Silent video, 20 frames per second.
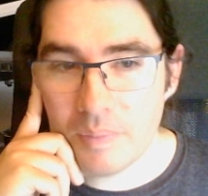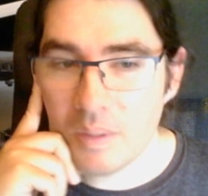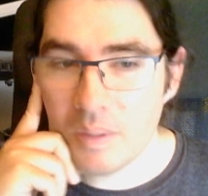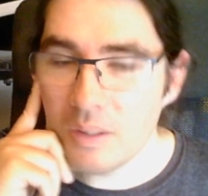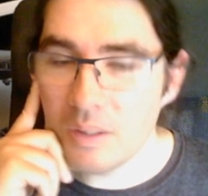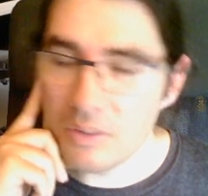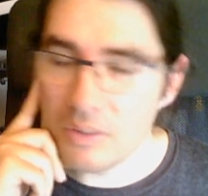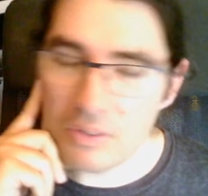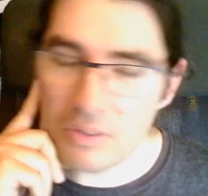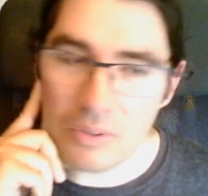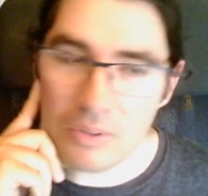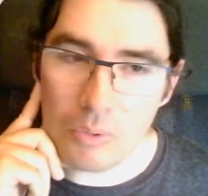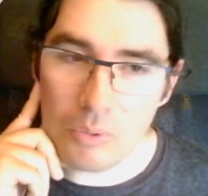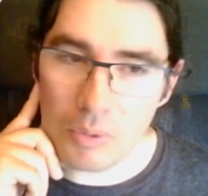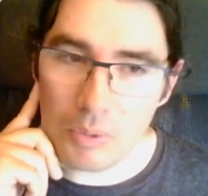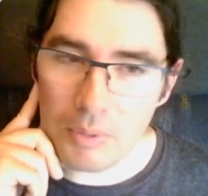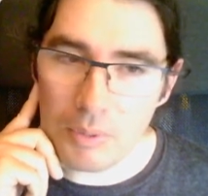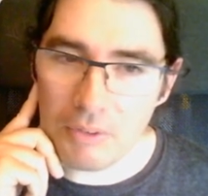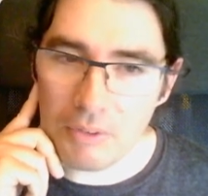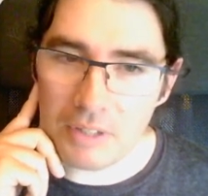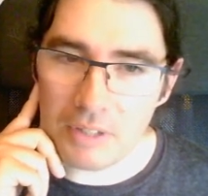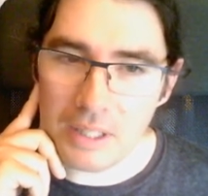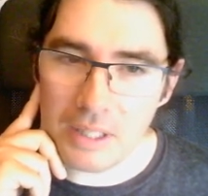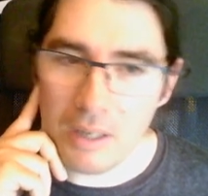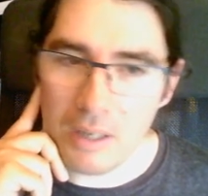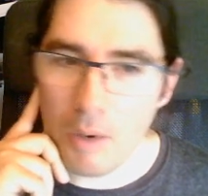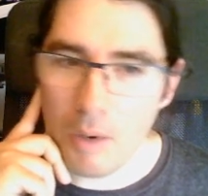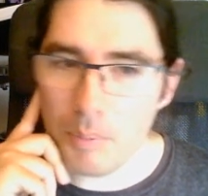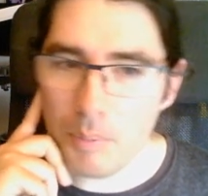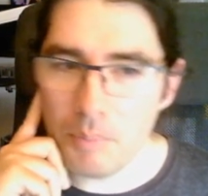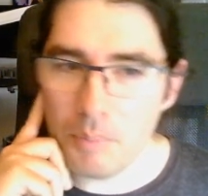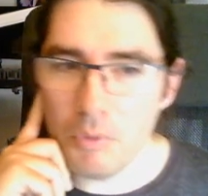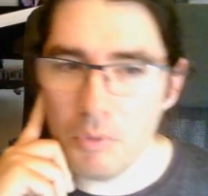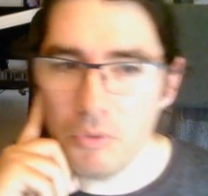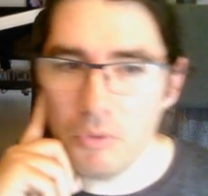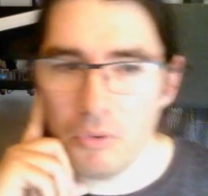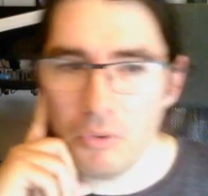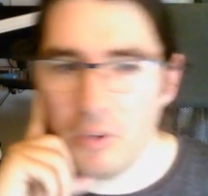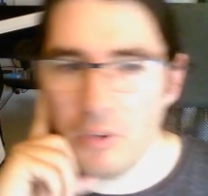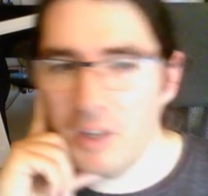you still want to be able to get up and move
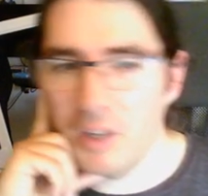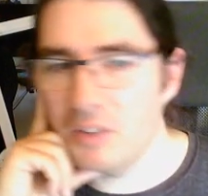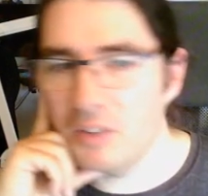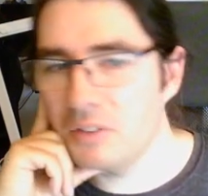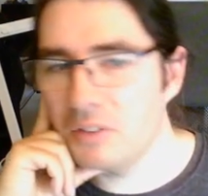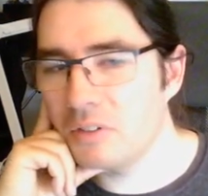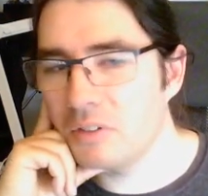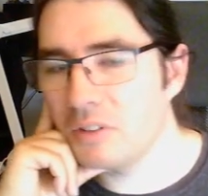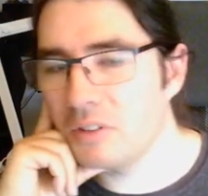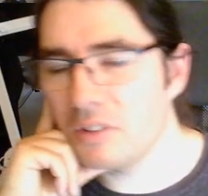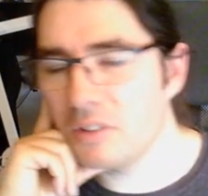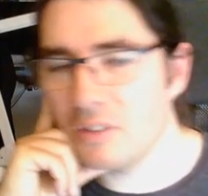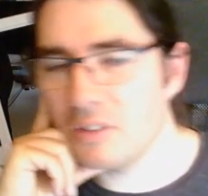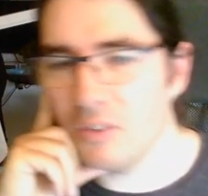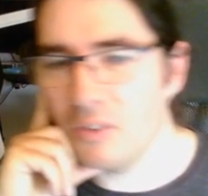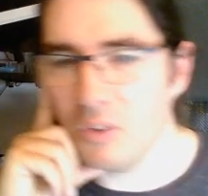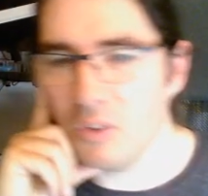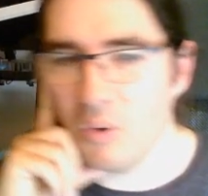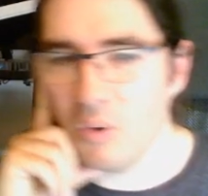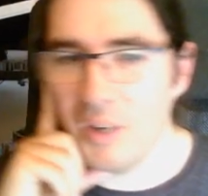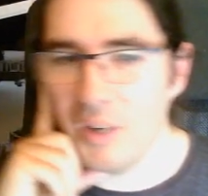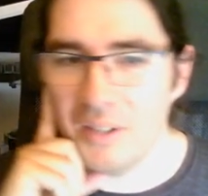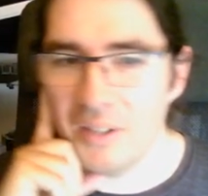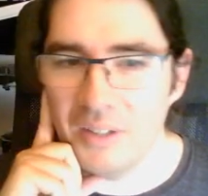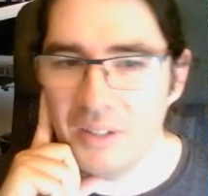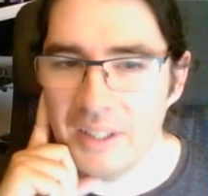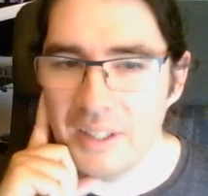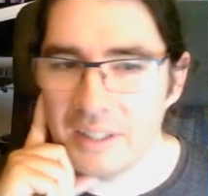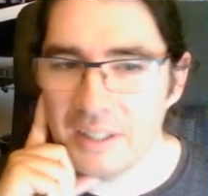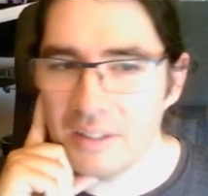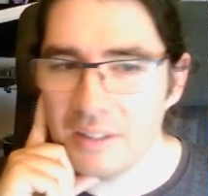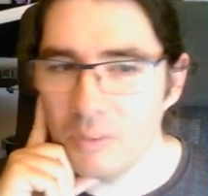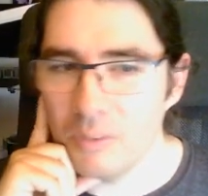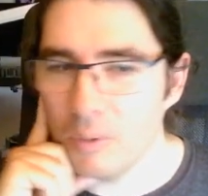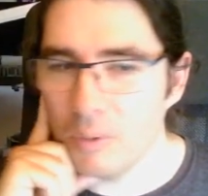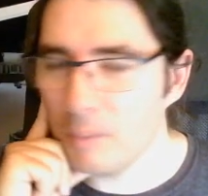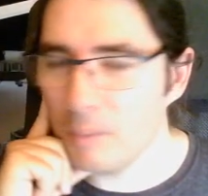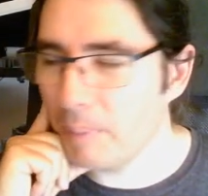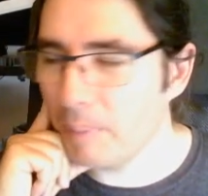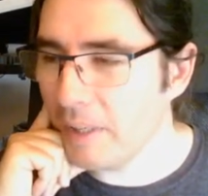around. It's not quite like you want
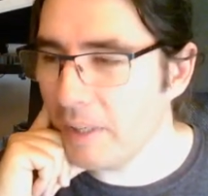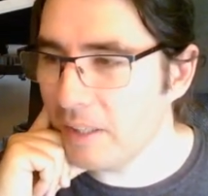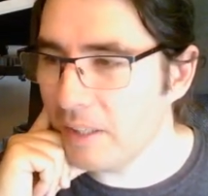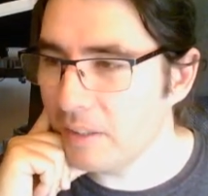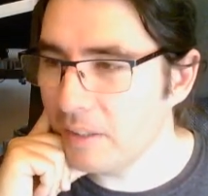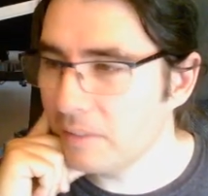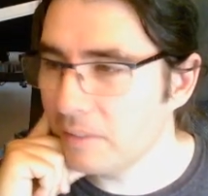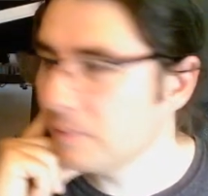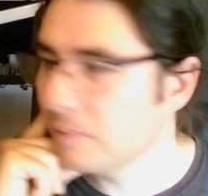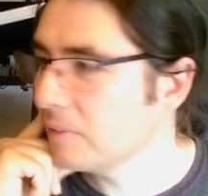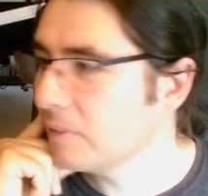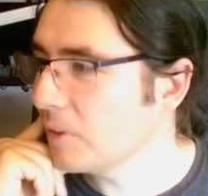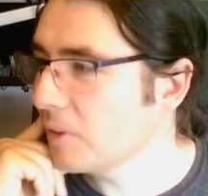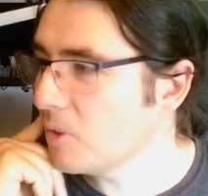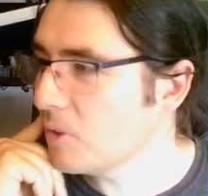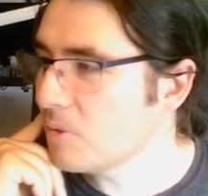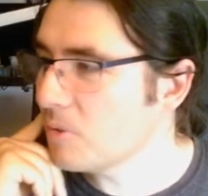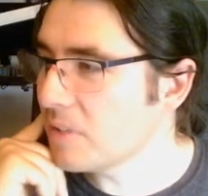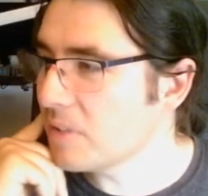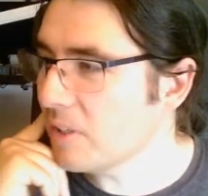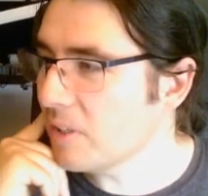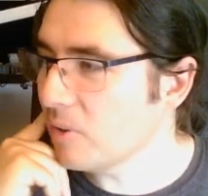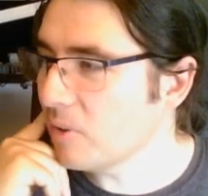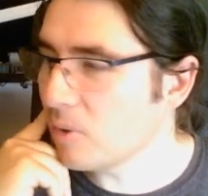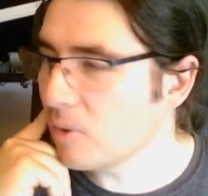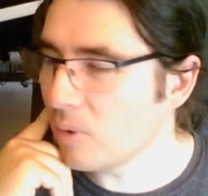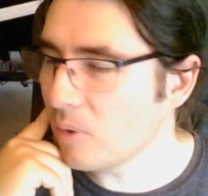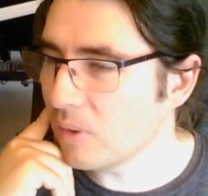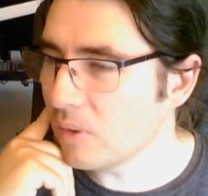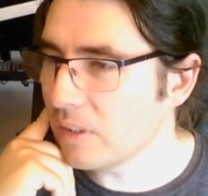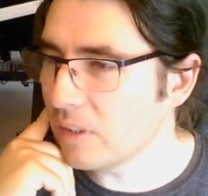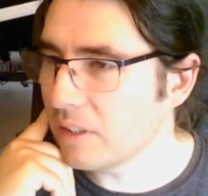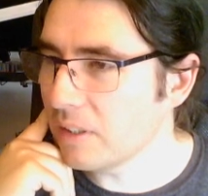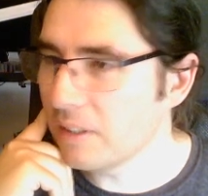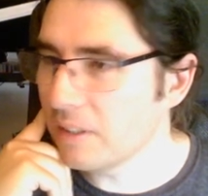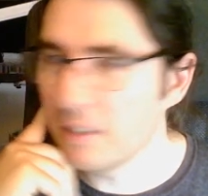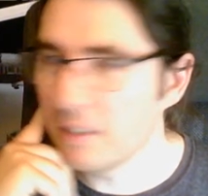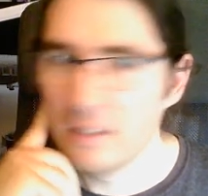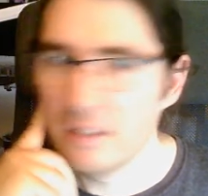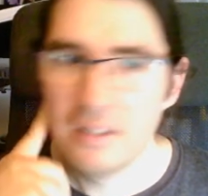to pay hotel
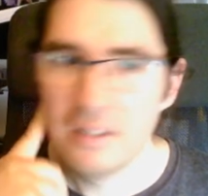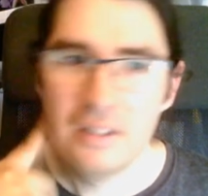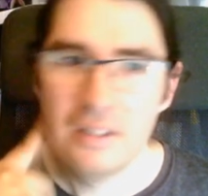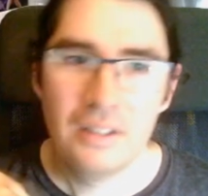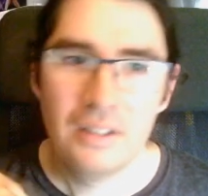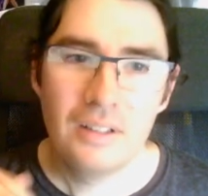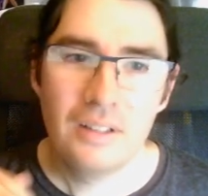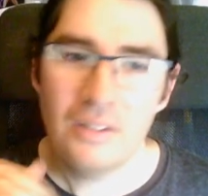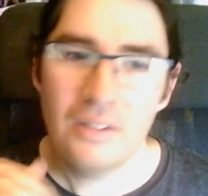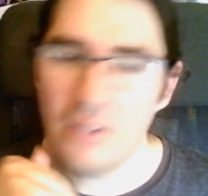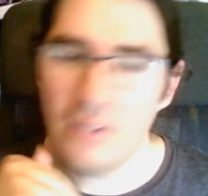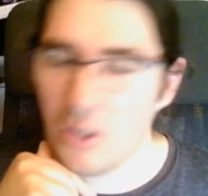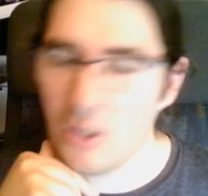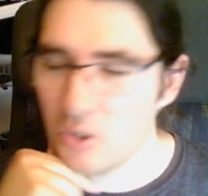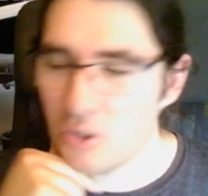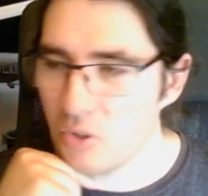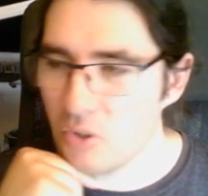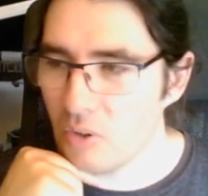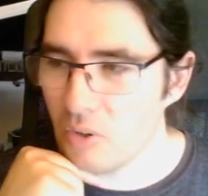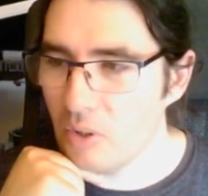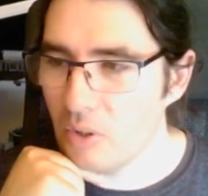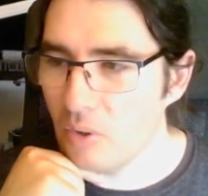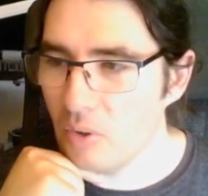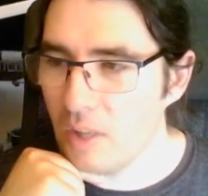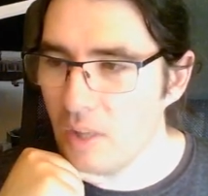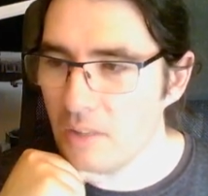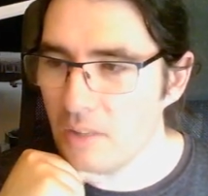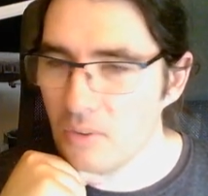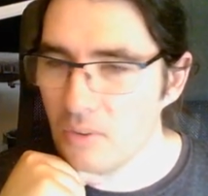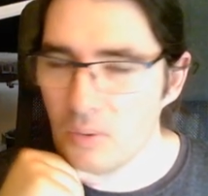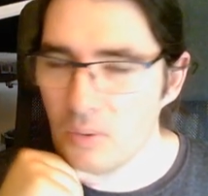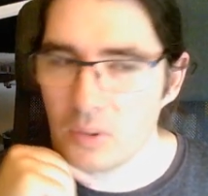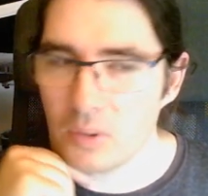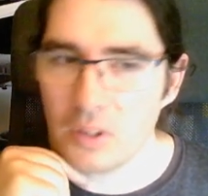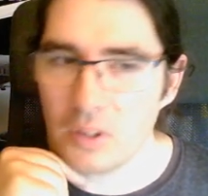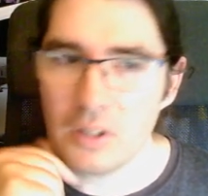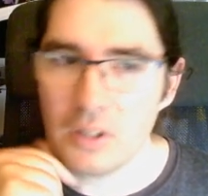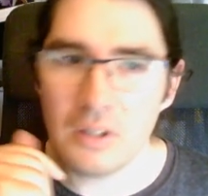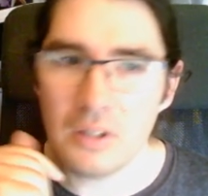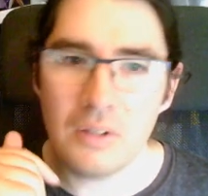quality luxury or that sort of
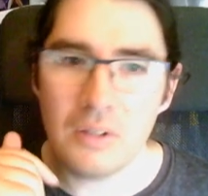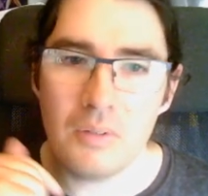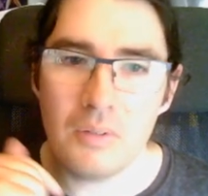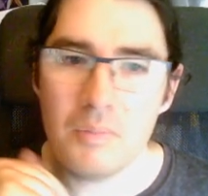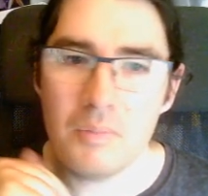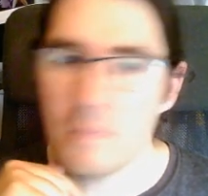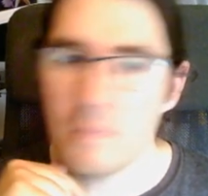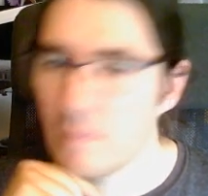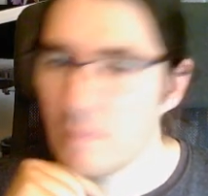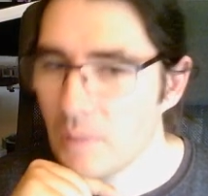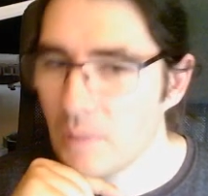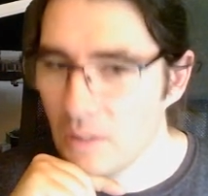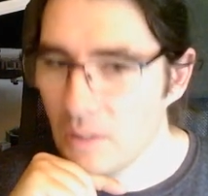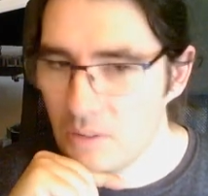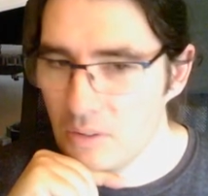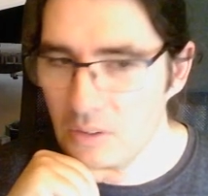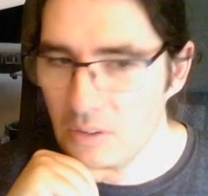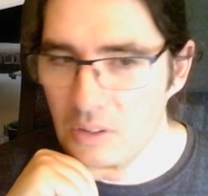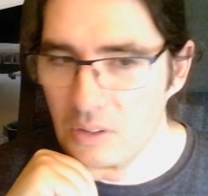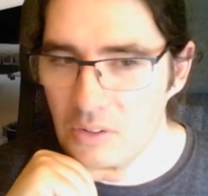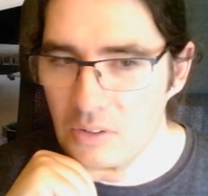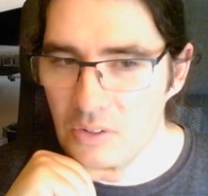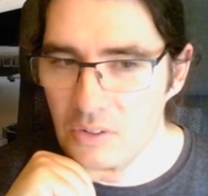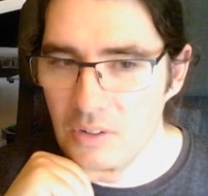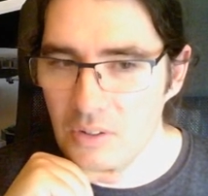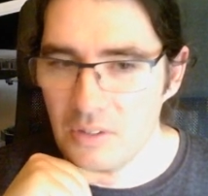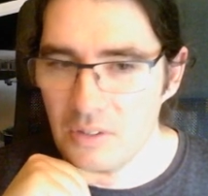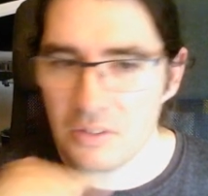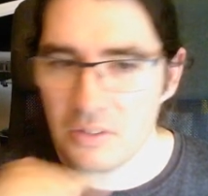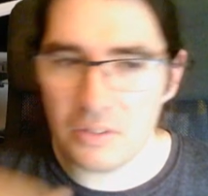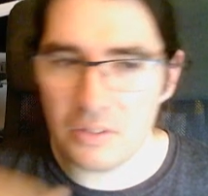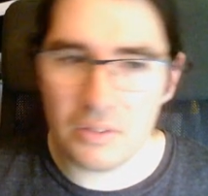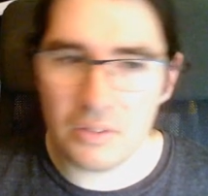thing. So this is